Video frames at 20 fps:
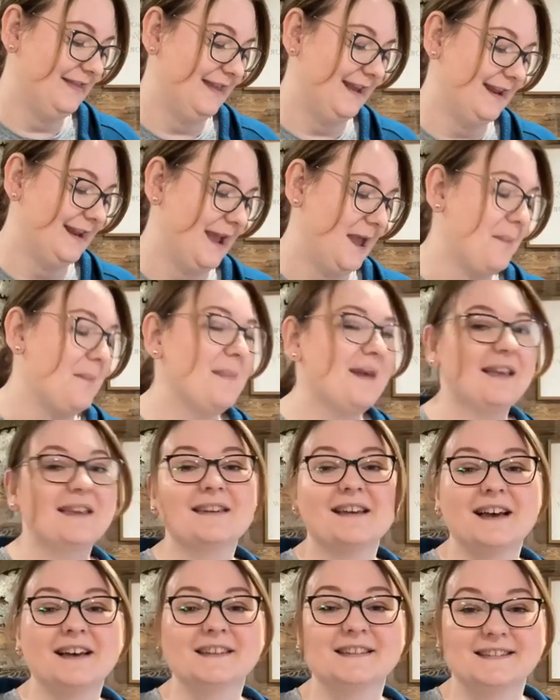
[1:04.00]
that I may
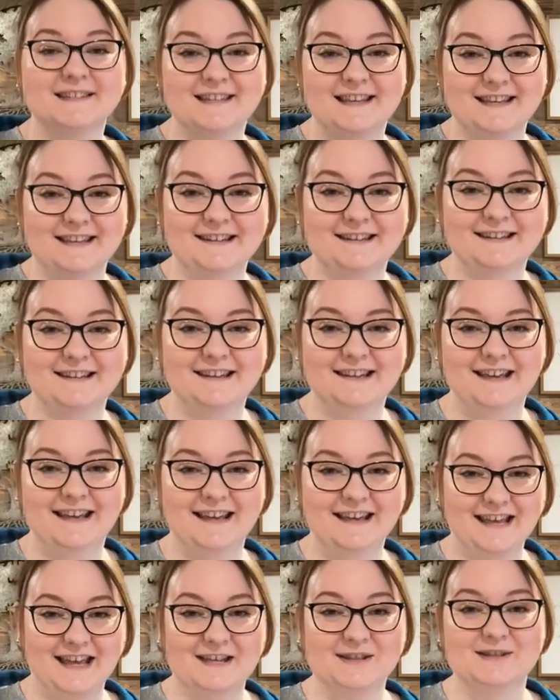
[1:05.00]
not sin
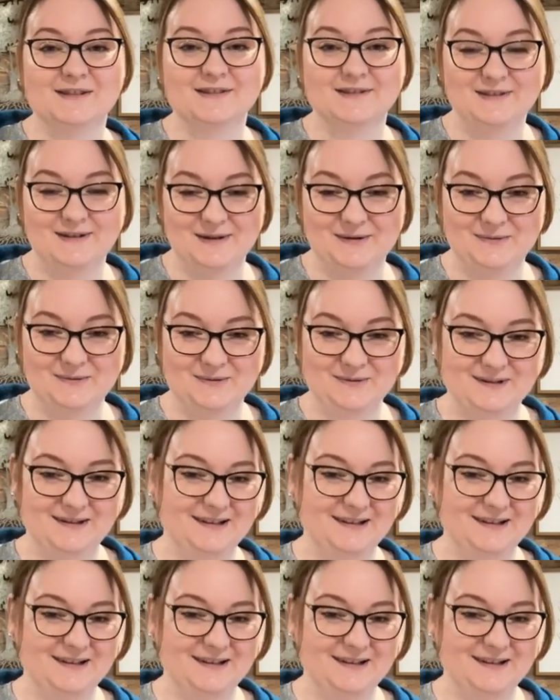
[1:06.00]
against you.